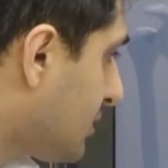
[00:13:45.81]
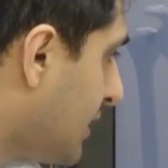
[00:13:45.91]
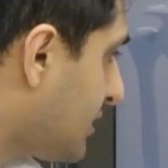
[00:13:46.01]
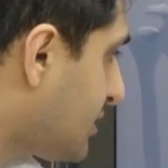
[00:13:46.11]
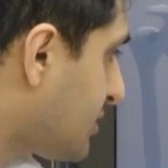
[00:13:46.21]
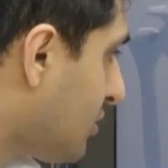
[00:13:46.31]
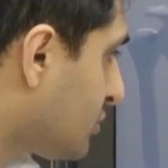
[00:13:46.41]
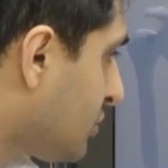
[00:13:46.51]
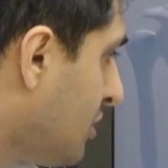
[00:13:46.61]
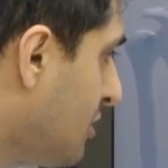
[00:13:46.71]
And this is
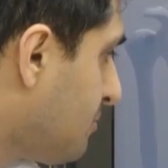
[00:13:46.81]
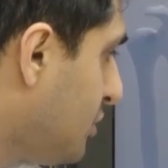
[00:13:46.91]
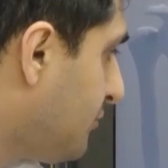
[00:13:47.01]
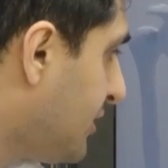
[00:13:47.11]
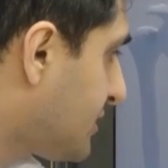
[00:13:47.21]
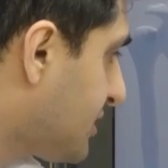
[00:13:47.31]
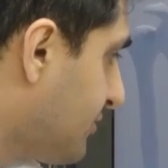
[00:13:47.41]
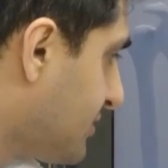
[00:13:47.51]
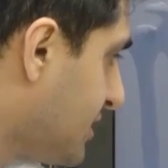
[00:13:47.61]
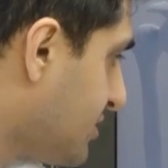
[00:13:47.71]
also pubic
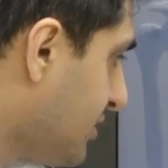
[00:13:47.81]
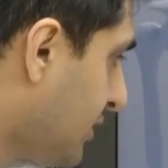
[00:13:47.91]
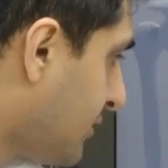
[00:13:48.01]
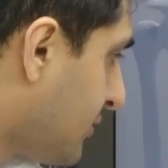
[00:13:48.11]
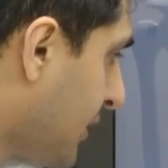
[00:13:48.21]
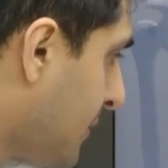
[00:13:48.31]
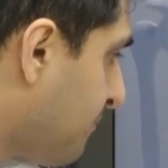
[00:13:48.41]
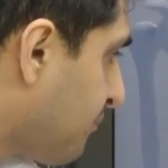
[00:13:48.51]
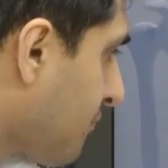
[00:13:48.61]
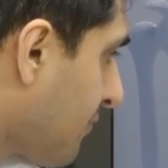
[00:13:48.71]
symphysis here, okay?
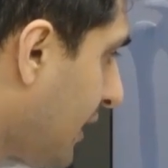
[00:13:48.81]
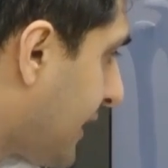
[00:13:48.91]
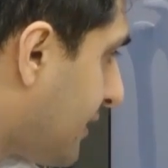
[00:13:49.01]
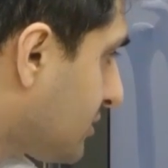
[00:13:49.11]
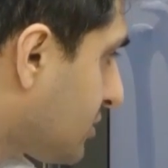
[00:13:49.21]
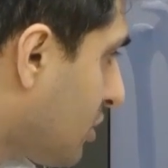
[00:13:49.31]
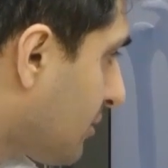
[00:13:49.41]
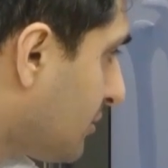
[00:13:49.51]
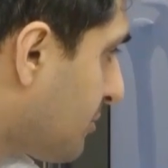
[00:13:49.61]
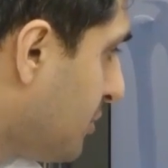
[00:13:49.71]
And I also talked
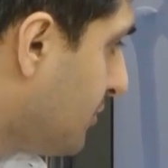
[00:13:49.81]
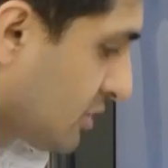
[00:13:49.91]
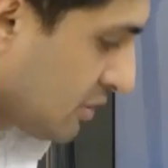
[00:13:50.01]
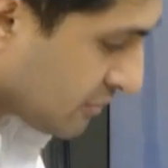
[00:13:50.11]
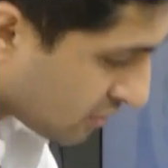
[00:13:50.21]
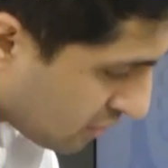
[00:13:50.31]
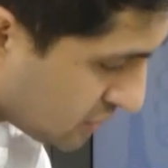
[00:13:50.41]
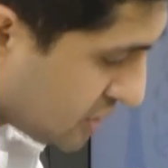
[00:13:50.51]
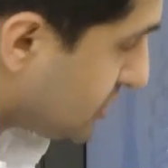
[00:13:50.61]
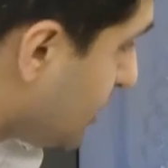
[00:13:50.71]
about the pubic tubercle,
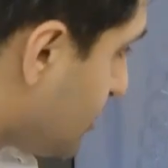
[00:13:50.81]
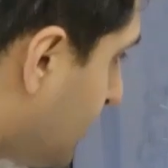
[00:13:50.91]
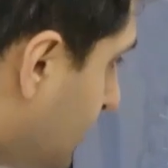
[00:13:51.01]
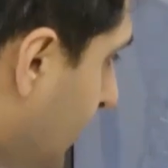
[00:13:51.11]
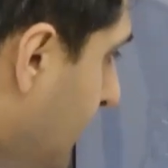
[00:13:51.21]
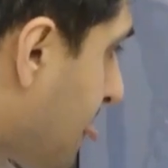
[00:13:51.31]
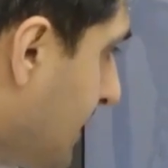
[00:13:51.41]
which is this one, right?